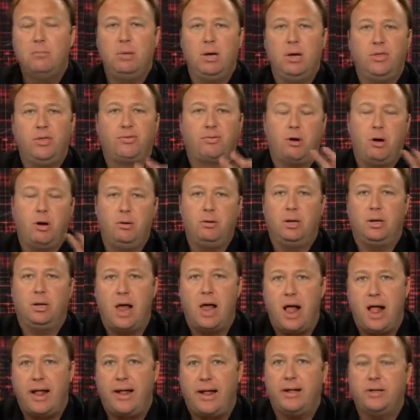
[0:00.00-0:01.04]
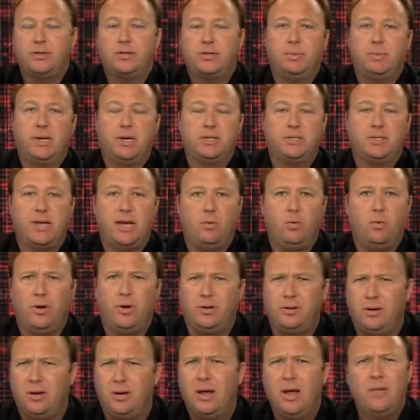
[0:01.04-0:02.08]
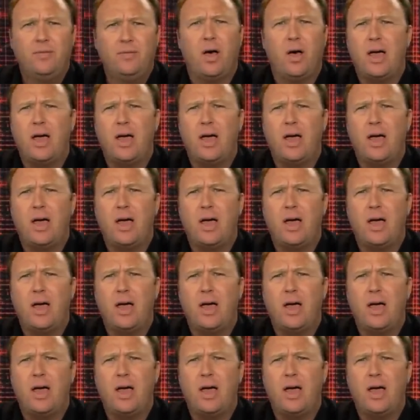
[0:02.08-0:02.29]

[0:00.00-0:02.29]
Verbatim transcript: being thrown to lions because they wouldn't.